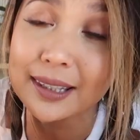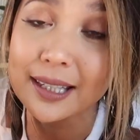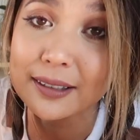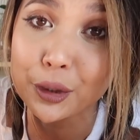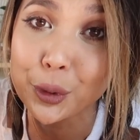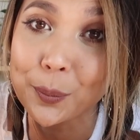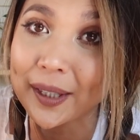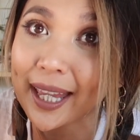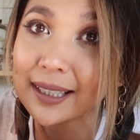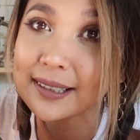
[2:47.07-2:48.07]
These are new
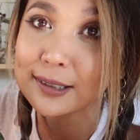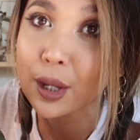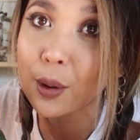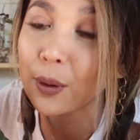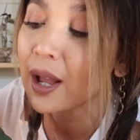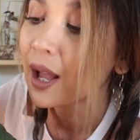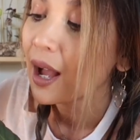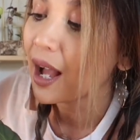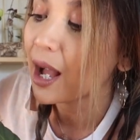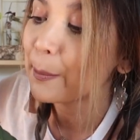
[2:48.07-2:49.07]
plants, so
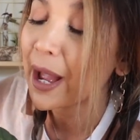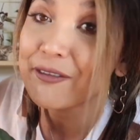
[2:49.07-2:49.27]
um,